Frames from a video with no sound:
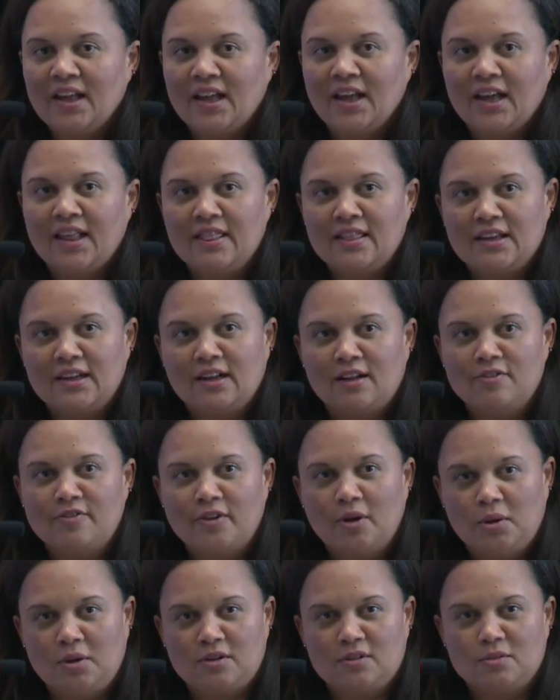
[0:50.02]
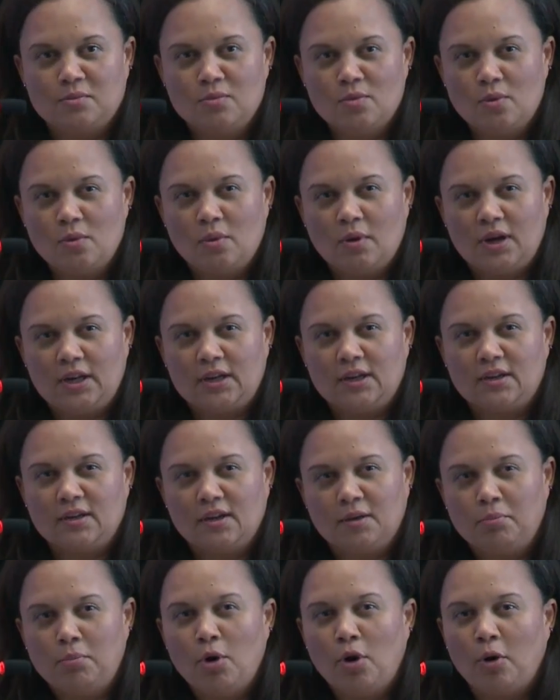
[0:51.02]
and then I'll focus more
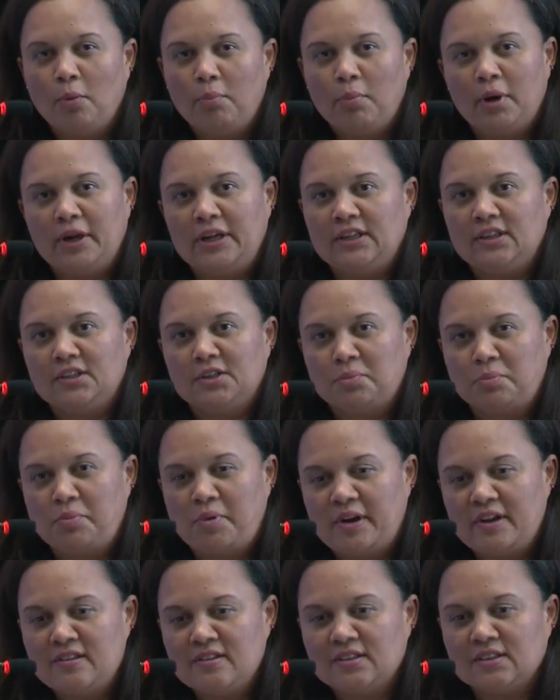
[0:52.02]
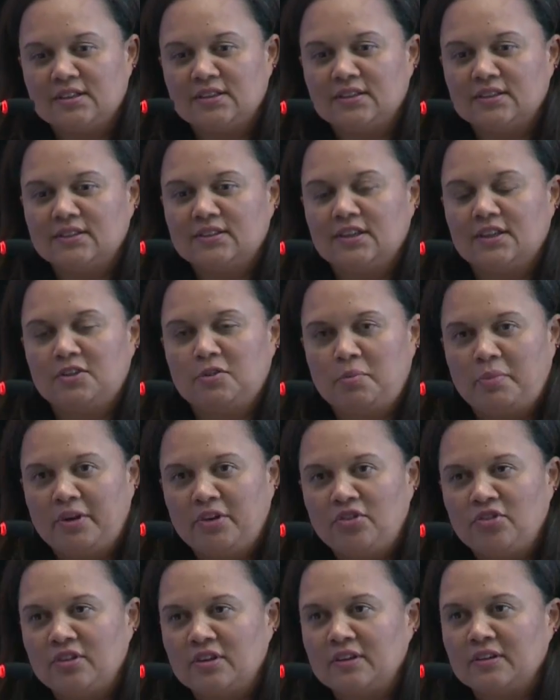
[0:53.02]
on point depressant
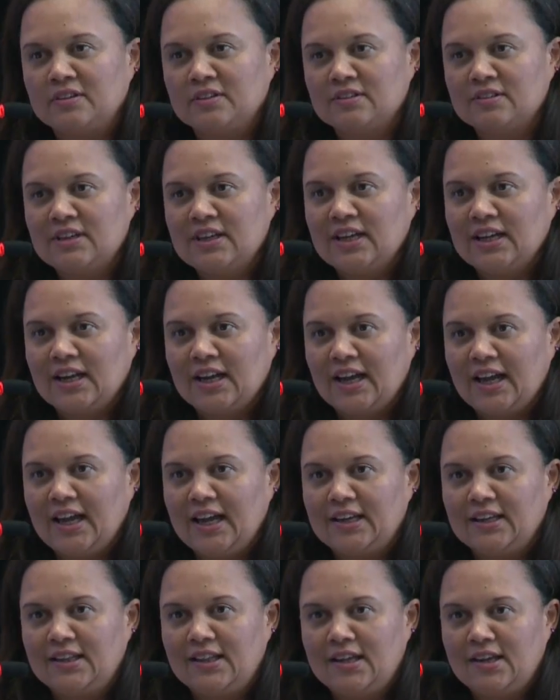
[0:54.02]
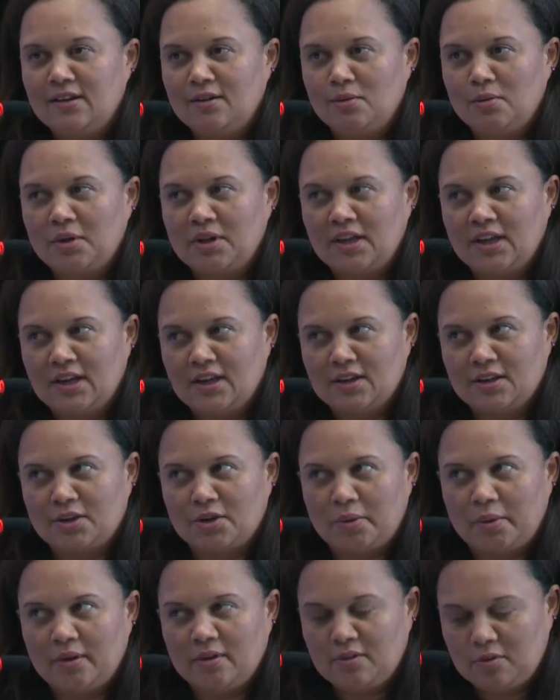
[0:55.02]
expression, and then looking at the
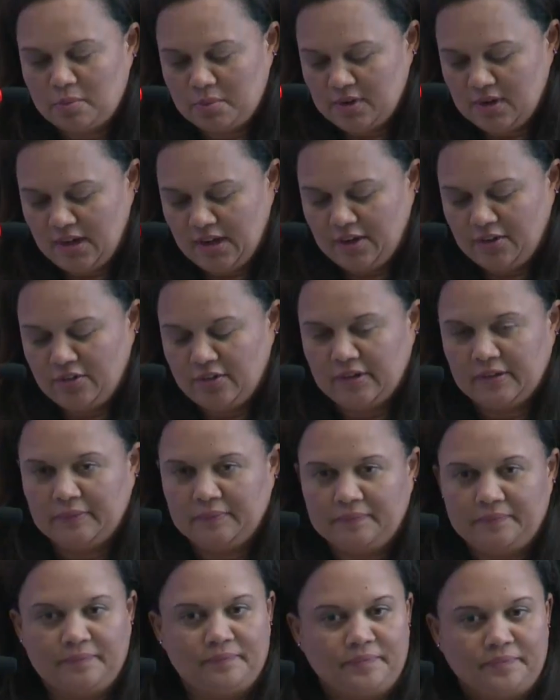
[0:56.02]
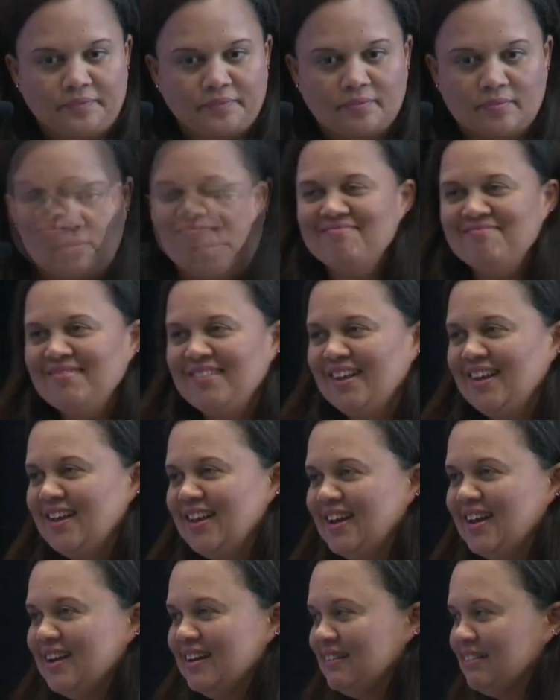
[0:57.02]
grease production.
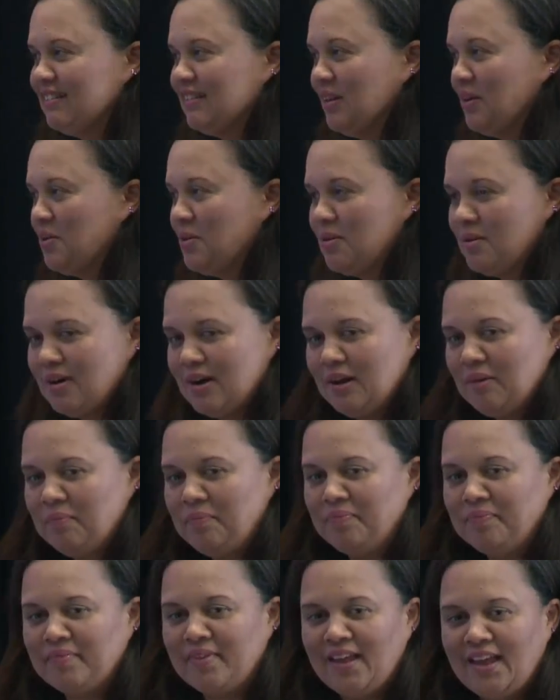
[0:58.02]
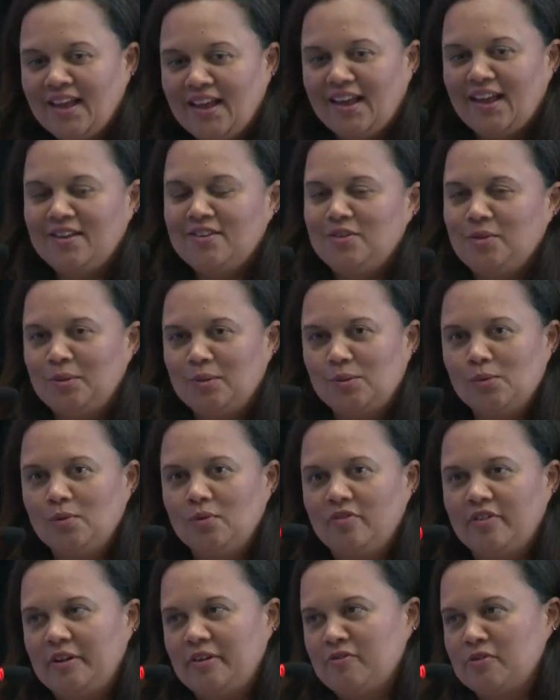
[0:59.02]
So, as you're all
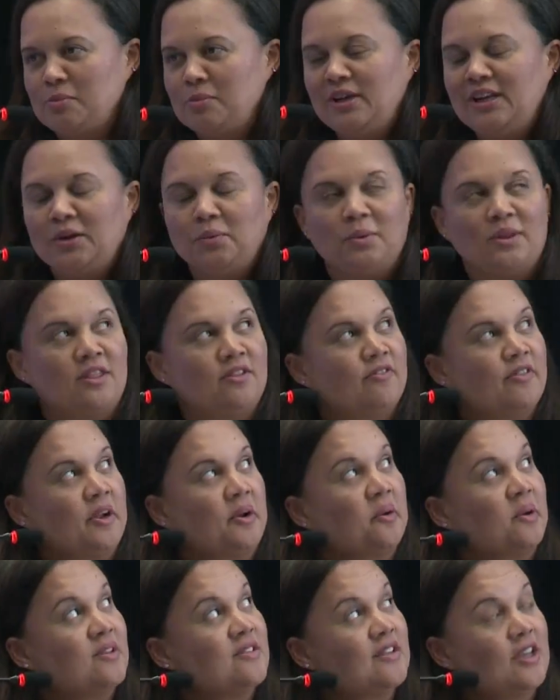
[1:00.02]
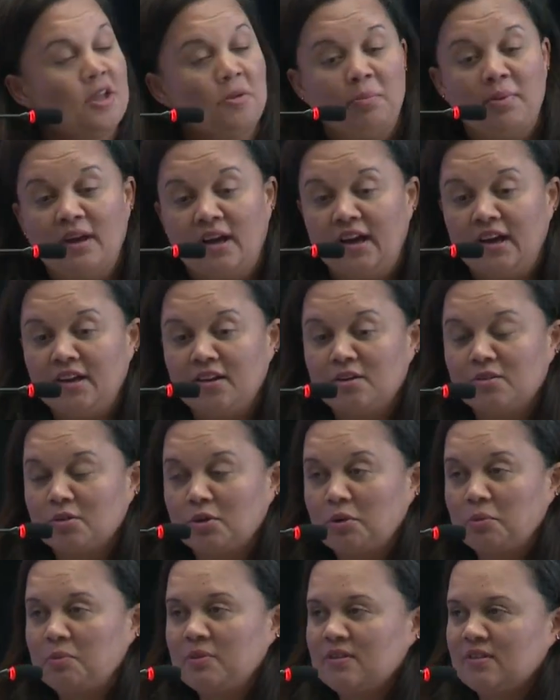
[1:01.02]
very familiar with the various API
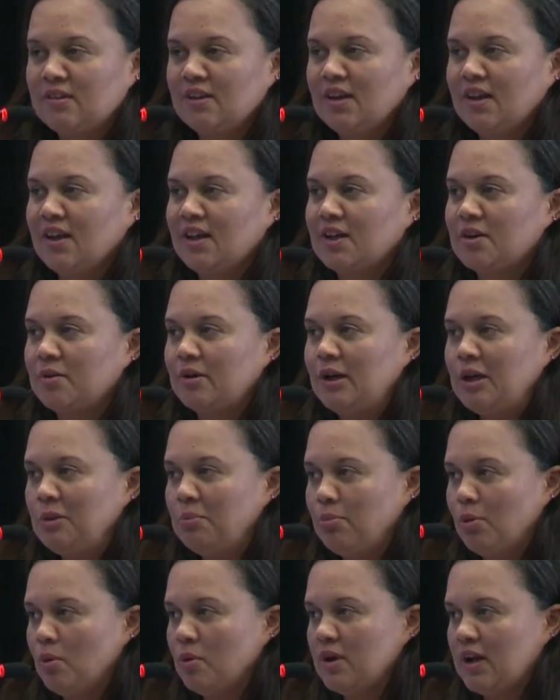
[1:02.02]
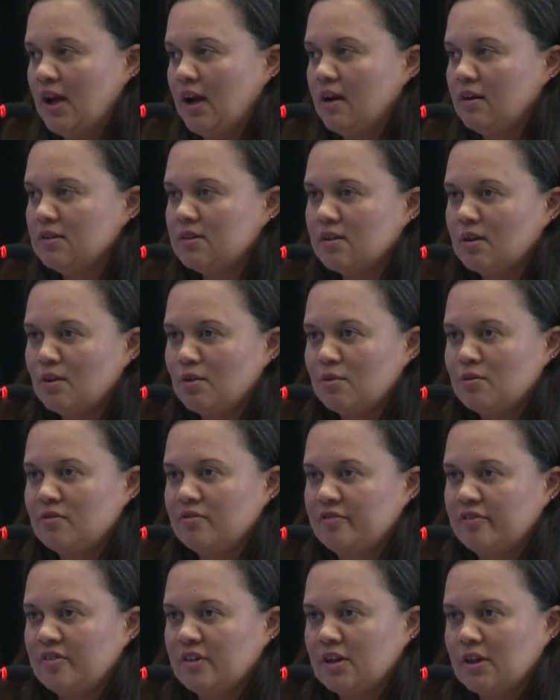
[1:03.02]
groups, really born out
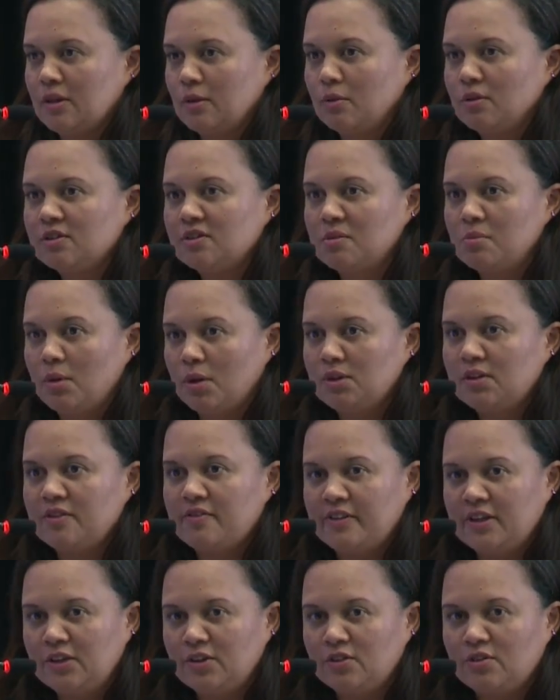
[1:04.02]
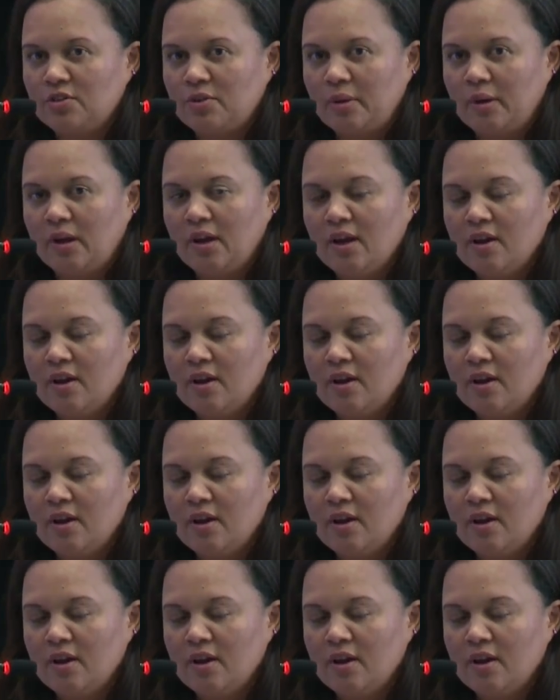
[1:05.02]
of the automotive industry,